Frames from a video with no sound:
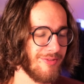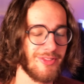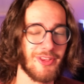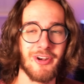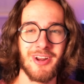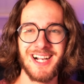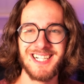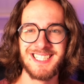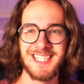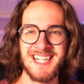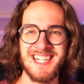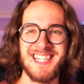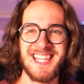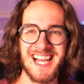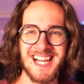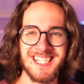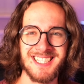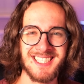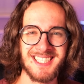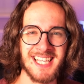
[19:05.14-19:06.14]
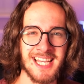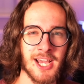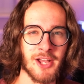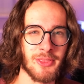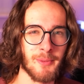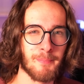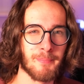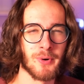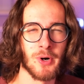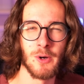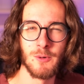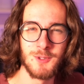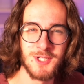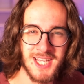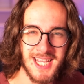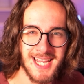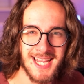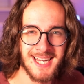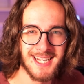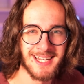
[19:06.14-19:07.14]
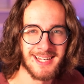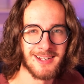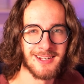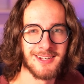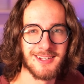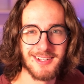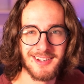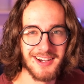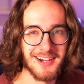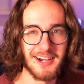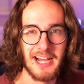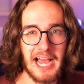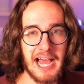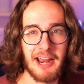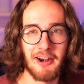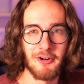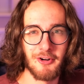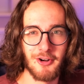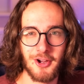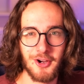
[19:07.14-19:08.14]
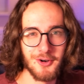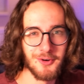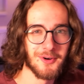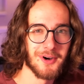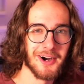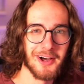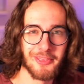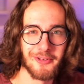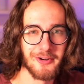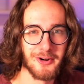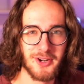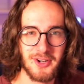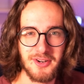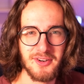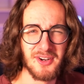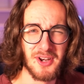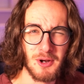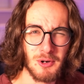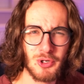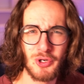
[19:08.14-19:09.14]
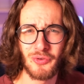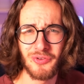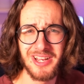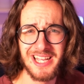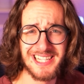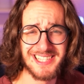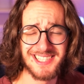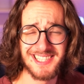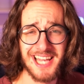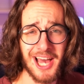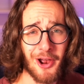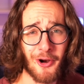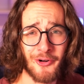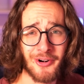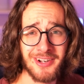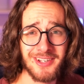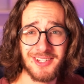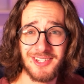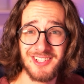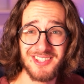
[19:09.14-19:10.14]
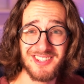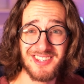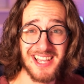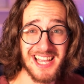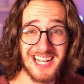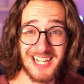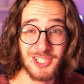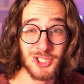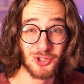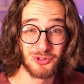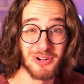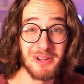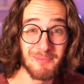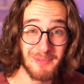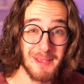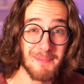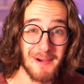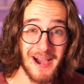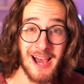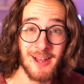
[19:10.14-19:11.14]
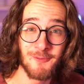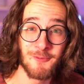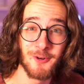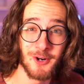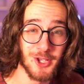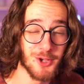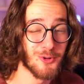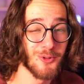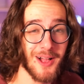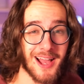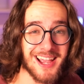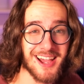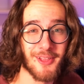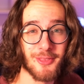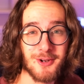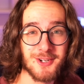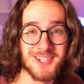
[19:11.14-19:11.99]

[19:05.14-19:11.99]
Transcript: They're nice and dense, they got the protein and, I don't know, other nutrients that aren't extremely bad for you like other